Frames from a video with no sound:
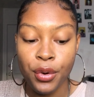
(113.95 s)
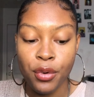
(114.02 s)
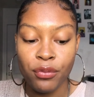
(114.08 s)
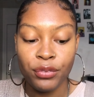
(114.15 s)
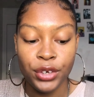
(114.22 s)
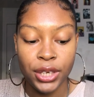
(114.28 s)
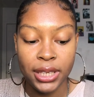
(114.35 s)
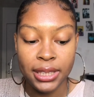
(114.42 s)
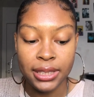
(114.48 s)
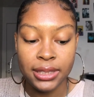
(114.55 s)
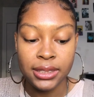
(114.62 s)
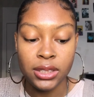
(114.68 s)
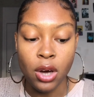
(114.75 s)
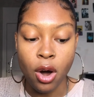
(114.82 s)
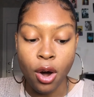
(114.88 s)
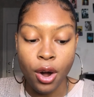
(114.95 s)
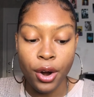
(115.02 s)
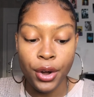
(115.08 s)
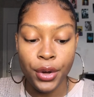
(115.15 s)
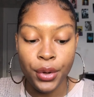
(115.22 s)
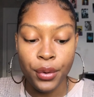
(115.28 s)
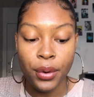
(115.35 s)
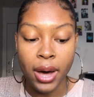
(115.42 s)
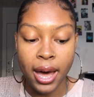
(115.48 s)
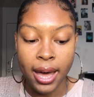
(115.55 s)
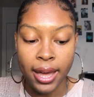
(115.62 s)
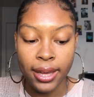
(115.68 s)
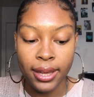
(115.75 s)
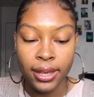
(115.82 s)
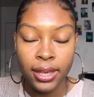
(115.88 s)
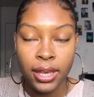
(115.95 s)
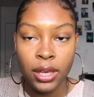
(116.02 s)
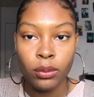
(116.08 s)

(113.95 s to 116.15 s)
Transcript: over is ROI,